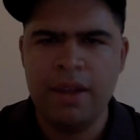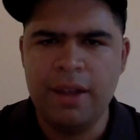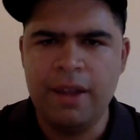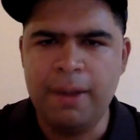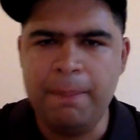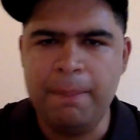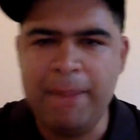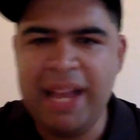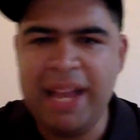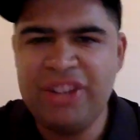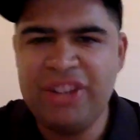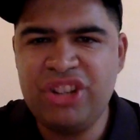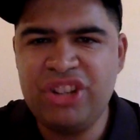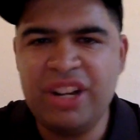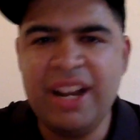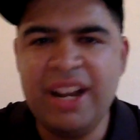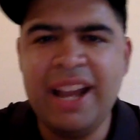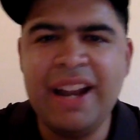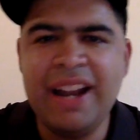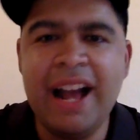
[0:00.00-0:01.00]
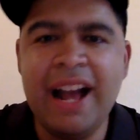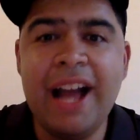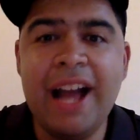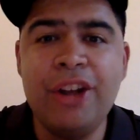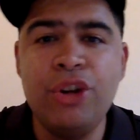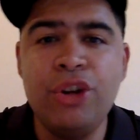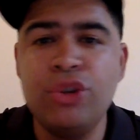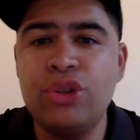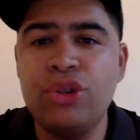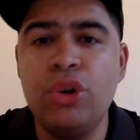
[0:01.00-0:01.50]
Match of the night
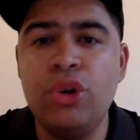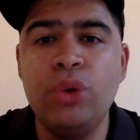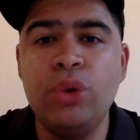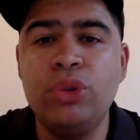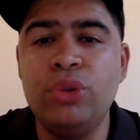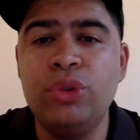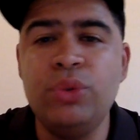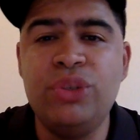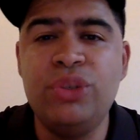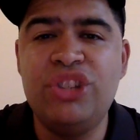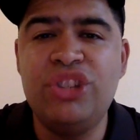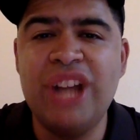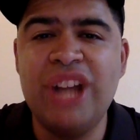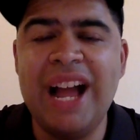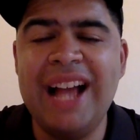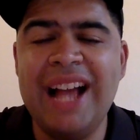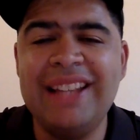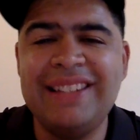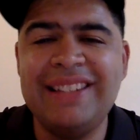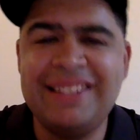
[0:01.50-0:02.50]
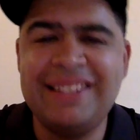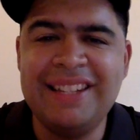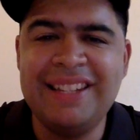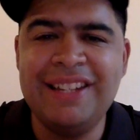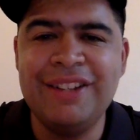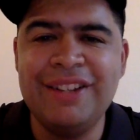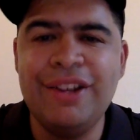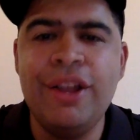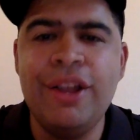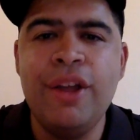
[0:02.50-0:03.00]
honors go to John
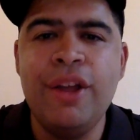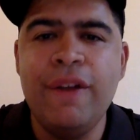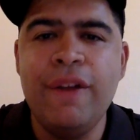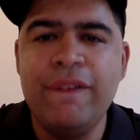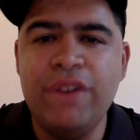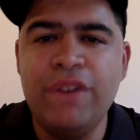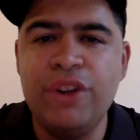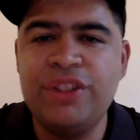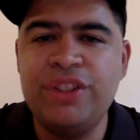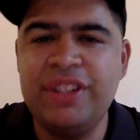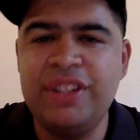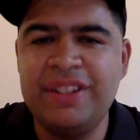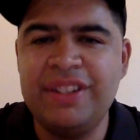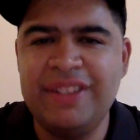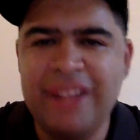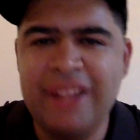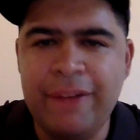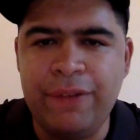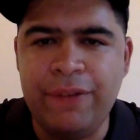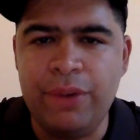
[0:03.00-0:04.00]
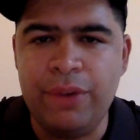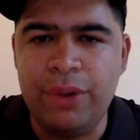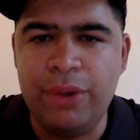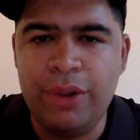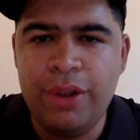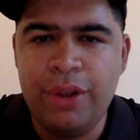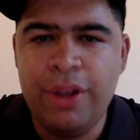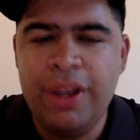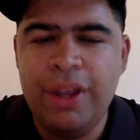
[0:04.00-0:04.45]
Cena versus Neville